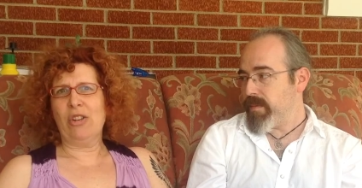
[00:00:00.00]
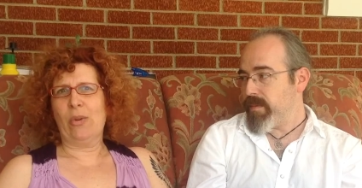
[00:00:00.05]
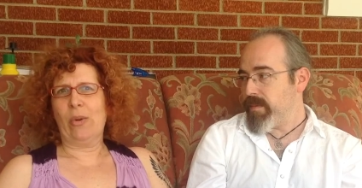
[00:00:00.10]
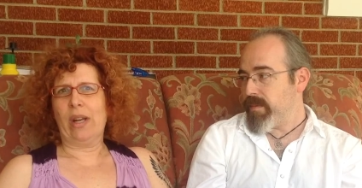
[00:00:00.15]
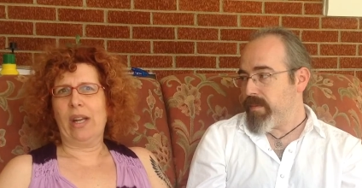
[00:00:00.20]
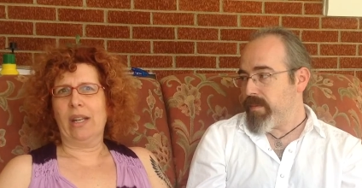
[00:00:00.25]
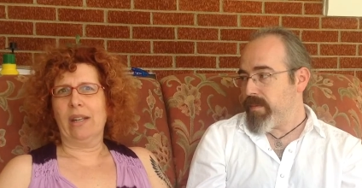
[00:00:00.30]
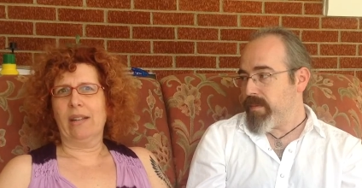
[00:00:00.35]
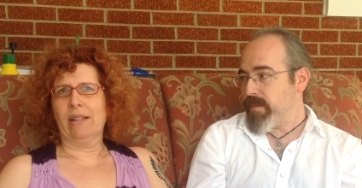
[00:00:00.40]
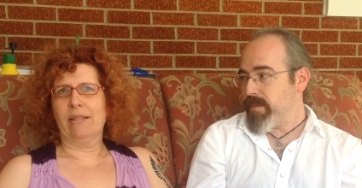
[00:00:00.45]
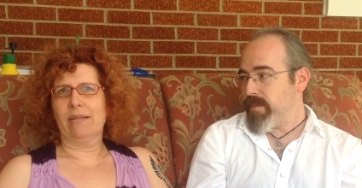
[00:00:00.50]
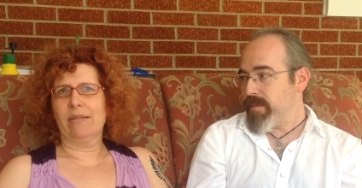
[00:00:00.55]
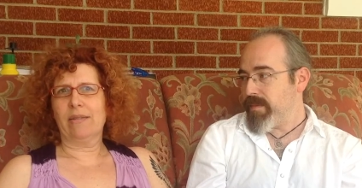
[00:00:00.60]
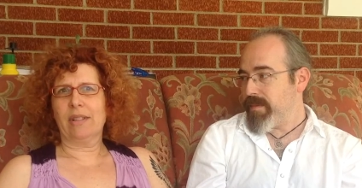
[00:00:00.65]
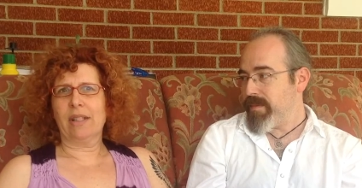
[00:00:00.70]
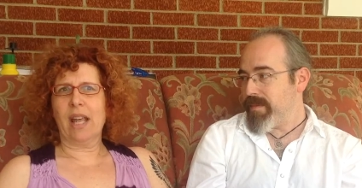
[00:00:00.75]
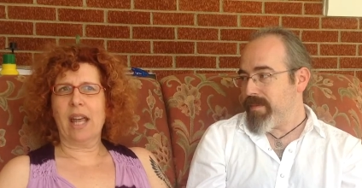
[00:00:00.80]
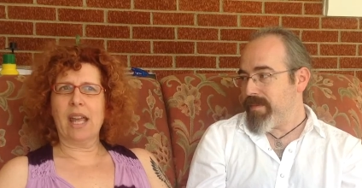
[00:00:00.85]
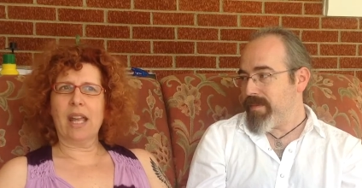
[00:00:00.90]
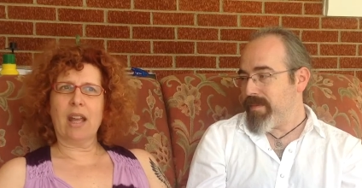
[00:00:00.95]
Speaker 1: doing?
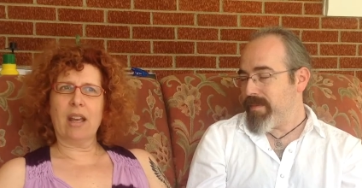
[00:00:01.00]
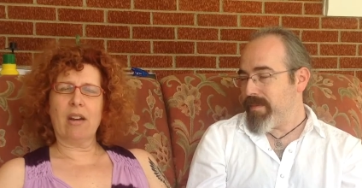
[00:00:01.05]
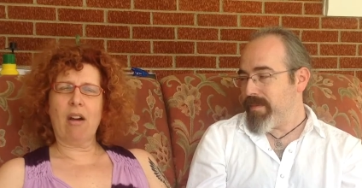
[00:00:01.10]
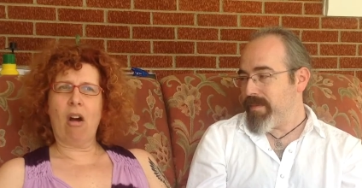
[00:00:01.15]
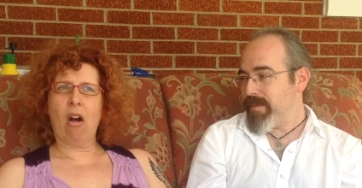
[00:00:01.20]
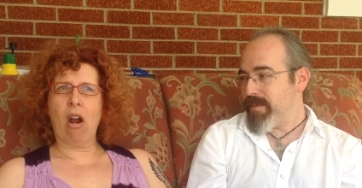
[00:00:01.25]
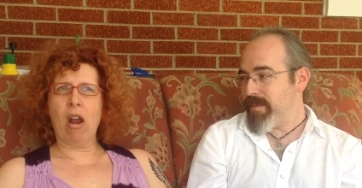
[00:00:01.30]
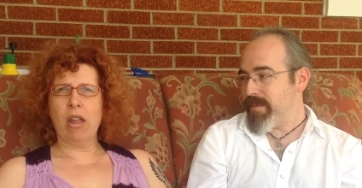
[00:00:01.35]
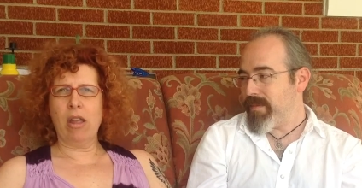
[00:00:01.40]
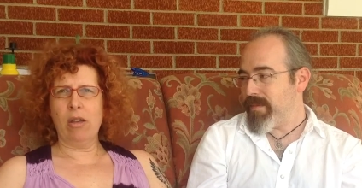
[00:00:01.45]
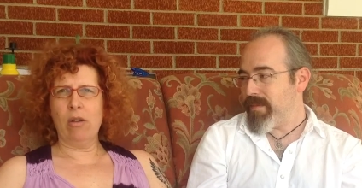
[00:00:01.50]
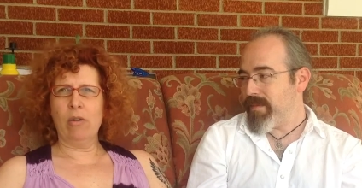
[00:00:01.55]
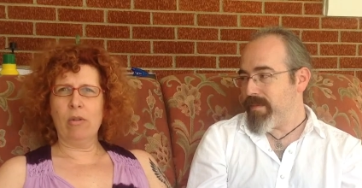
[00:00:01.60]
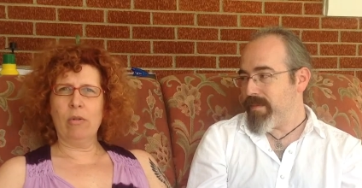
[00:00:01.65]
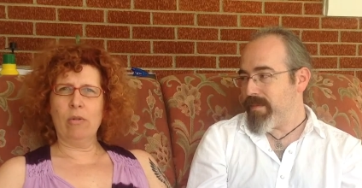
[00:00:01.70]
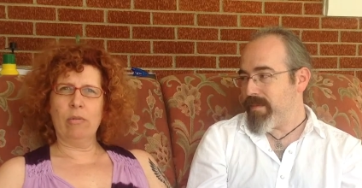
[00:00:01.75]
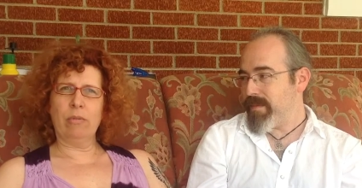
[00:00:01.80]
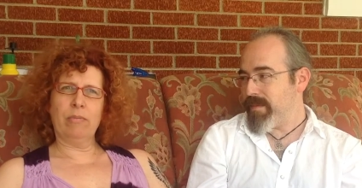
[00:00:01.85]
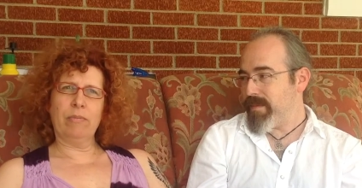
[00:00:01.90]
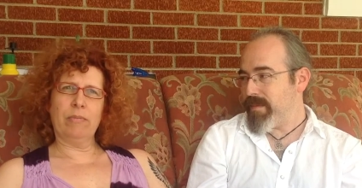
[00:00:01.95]
Like, are
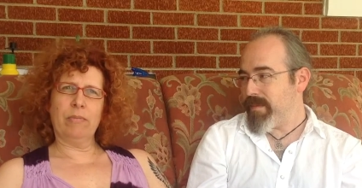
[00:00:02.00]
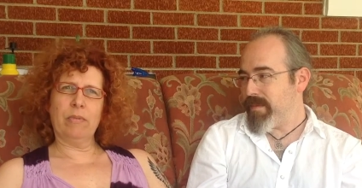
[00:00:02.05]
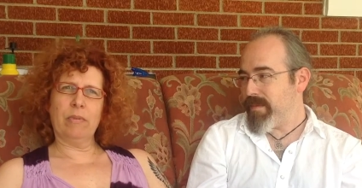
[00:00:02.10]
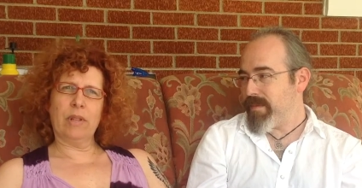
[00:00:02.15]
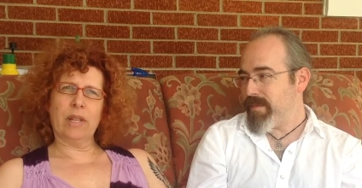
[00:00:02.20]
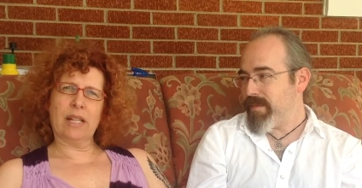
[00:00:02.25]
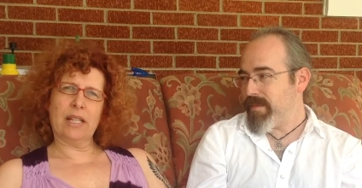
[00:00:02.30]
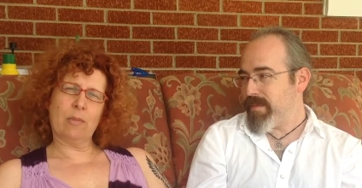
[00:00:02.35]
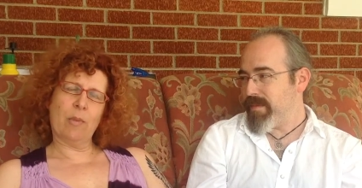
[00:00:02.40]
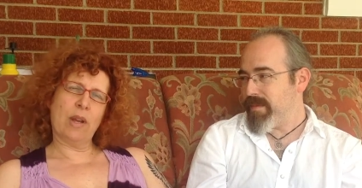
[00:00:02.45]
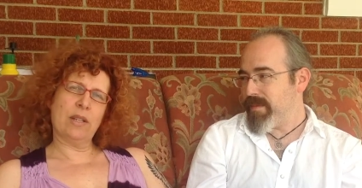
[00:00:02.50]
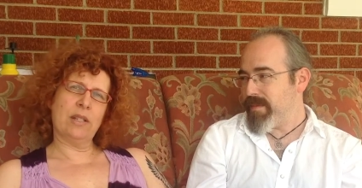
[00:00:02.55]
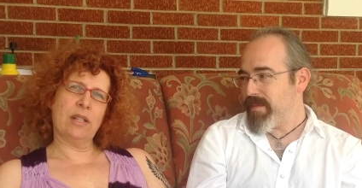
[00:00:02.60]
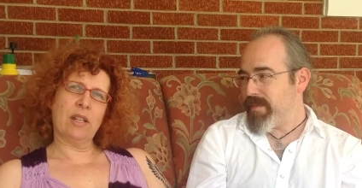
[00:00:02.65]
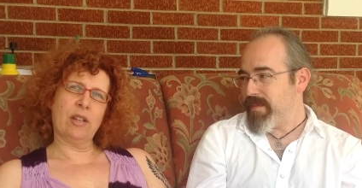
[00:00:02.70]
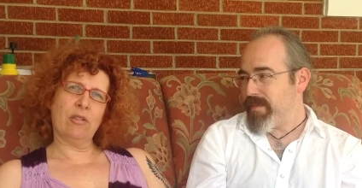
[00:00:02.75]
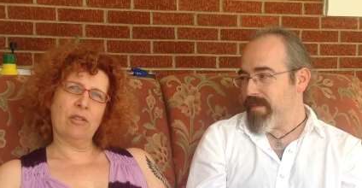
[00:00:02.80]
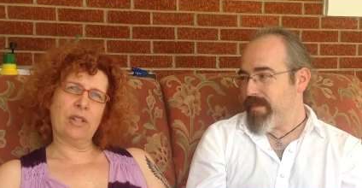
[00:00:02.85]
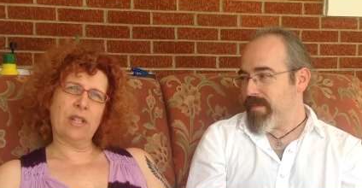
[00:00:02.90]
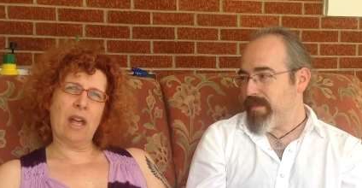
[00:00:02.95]
you expressing
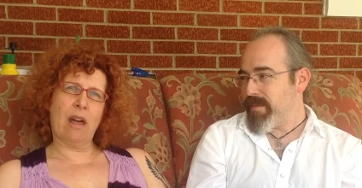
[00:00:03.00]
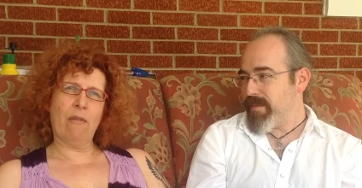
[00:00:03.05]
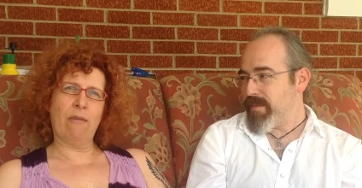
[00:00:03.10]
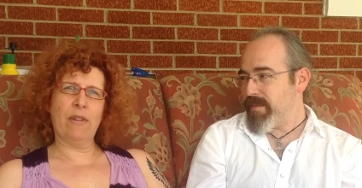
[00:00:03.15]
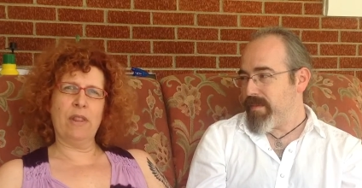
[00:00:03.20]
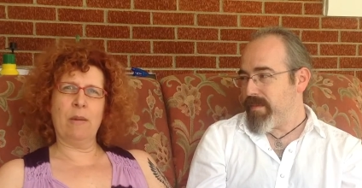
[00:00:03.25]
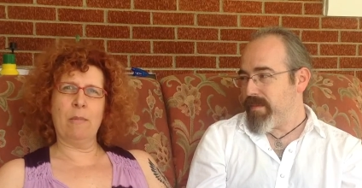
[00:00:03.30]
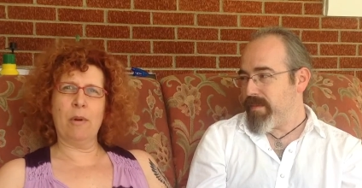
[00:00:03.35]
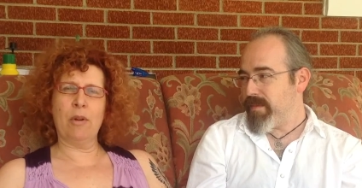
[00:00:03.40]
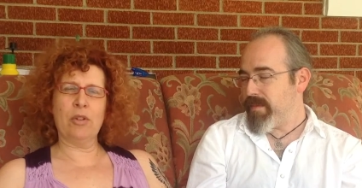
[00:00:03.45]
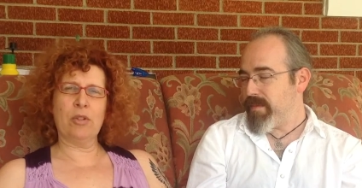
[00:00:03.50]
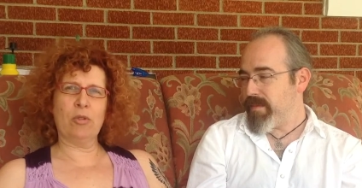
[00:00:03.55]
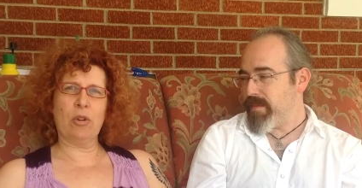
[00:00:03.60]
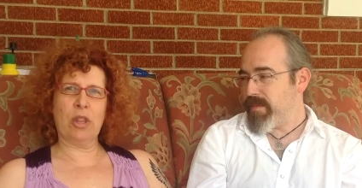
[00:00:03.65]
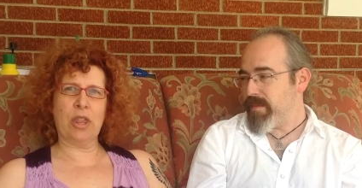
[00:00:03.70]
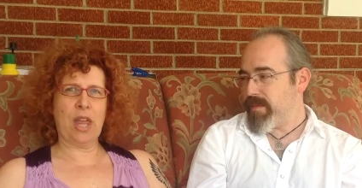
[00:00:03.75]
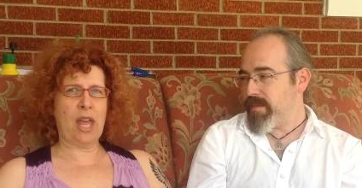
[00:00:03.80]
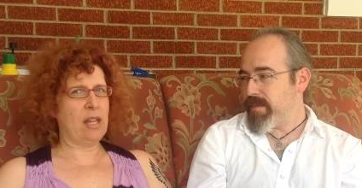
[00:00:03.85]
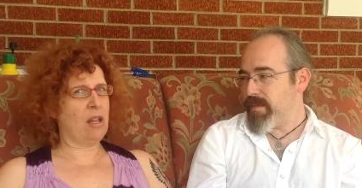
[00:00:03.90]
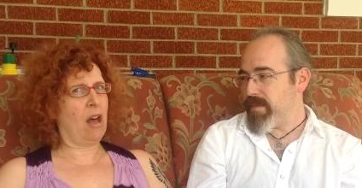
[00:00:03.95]
yourself in the most
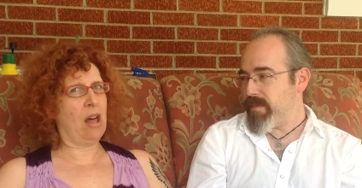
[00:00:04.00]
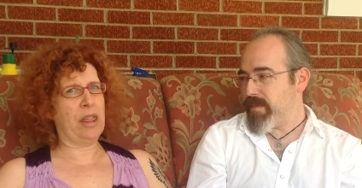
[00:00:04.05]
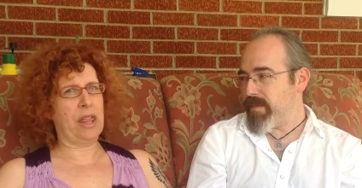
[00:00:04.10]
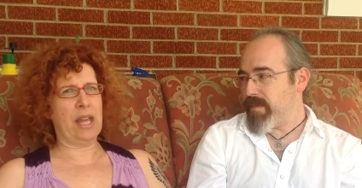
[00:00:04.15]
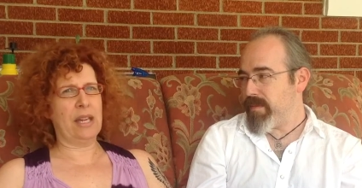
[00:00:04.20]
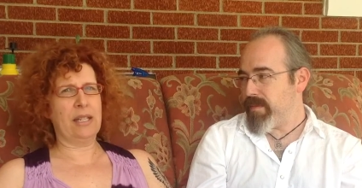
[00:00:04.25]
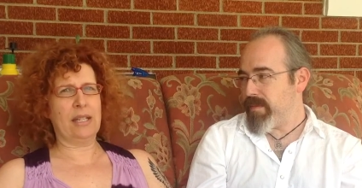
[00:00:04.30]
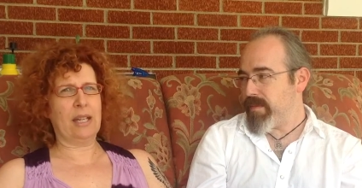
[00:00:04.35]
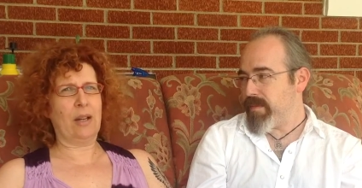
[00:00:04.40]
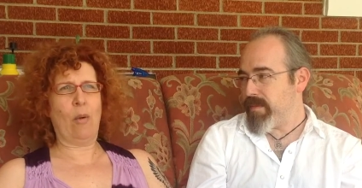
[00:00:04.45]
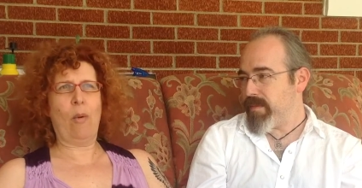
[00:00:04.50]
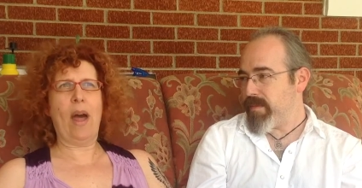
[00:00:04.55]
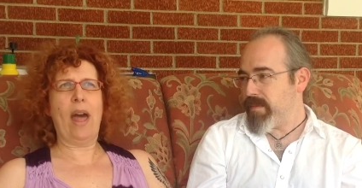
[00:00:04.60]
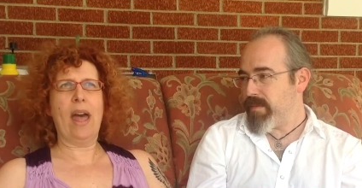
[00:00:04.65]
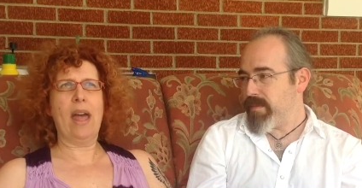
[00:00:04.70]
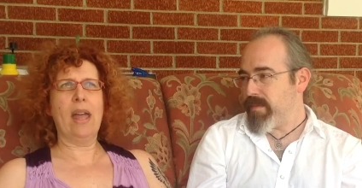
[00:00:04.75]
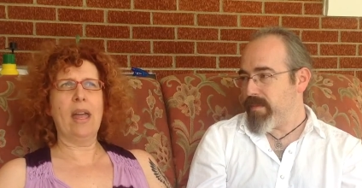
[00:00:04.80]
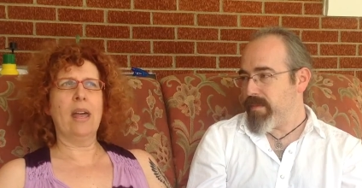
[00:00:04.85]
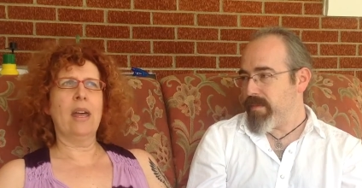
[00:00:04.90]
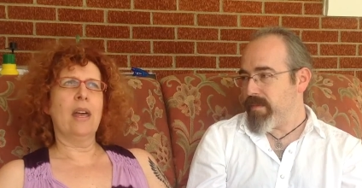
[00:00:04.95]
authentic
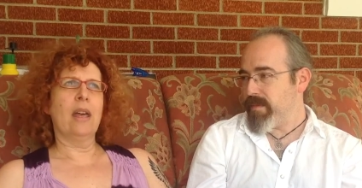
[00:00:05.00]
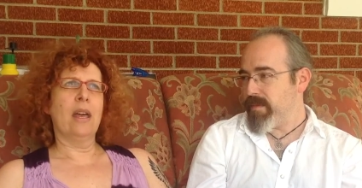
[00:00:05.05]
way?